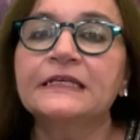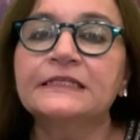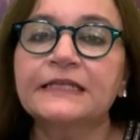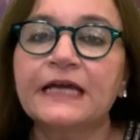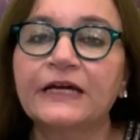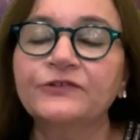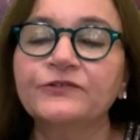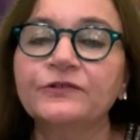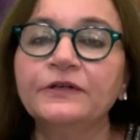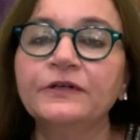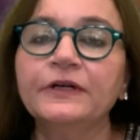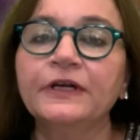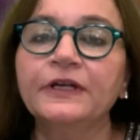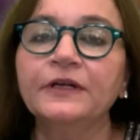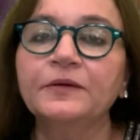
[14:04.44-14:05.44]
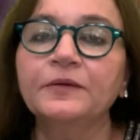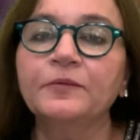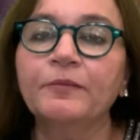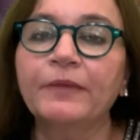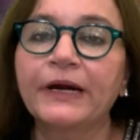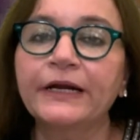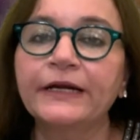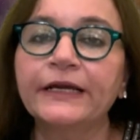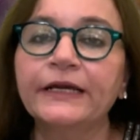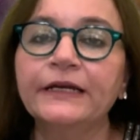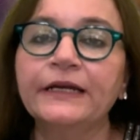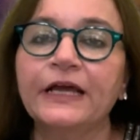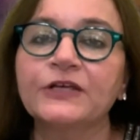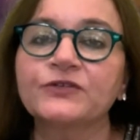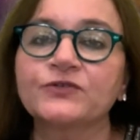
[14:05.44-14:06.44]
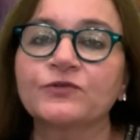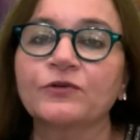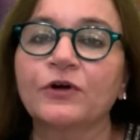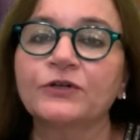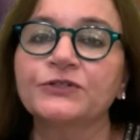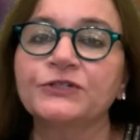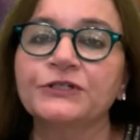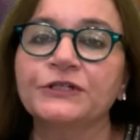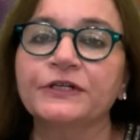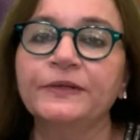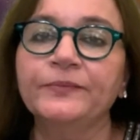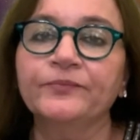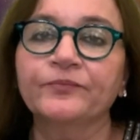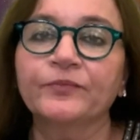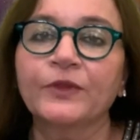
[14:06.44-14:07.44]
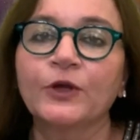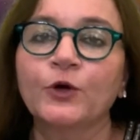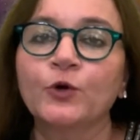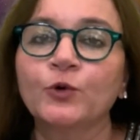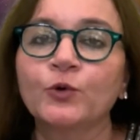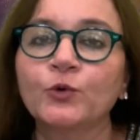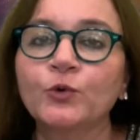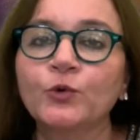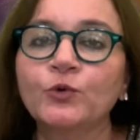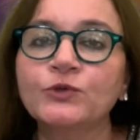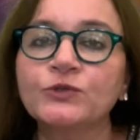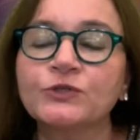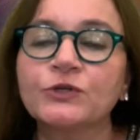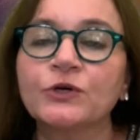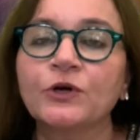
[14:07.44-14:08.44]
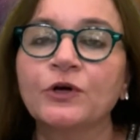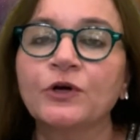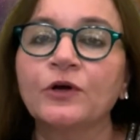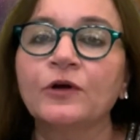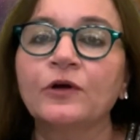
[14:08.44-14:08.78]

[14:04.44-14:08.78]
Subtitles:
Saturn in mundane astrology rules